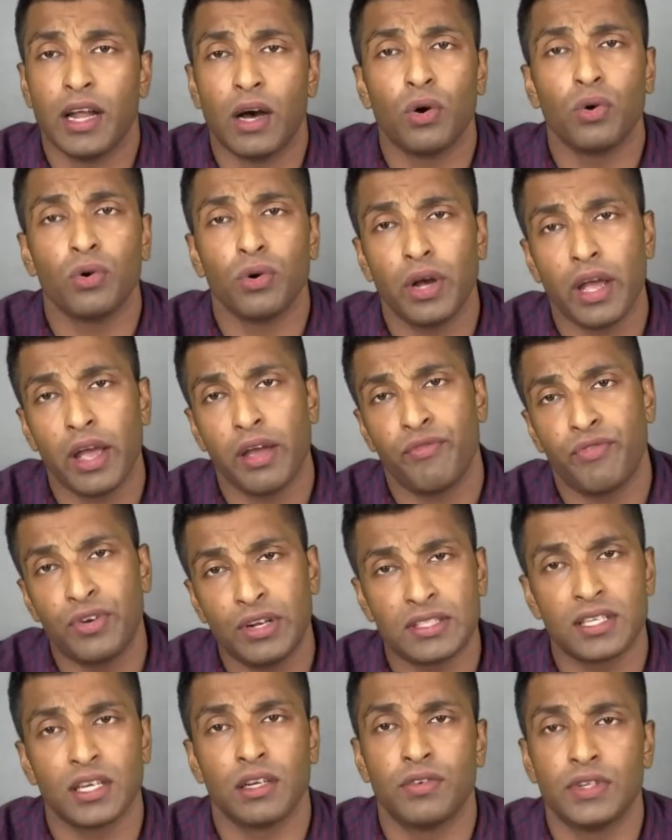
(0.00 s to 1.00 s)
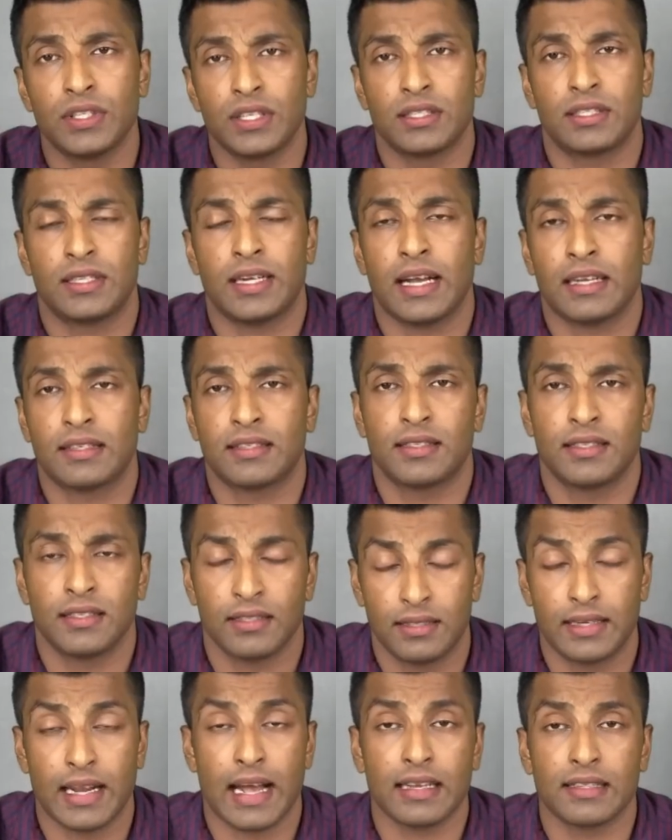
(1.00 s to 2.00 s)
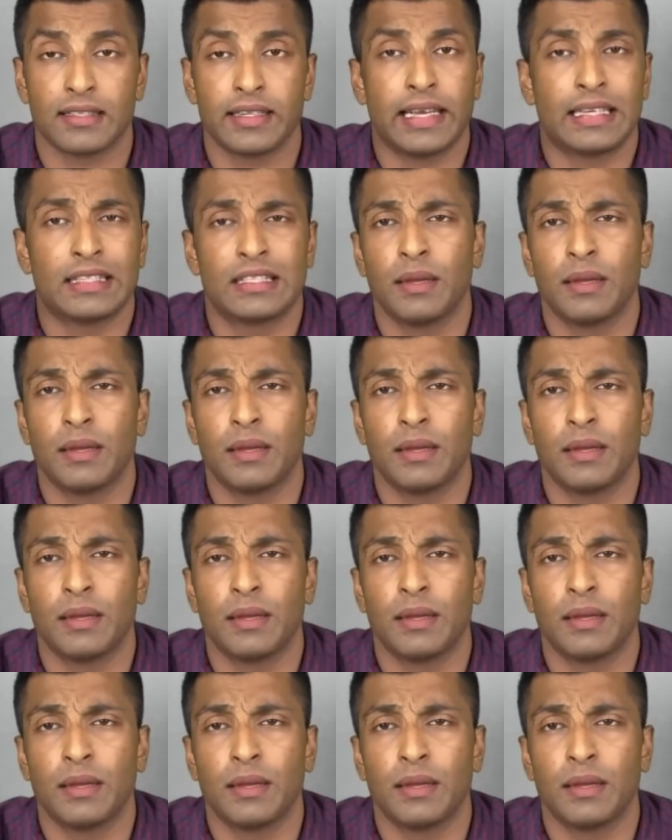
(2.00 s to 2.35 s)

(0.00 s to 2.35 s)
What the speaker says: Now every service is taxed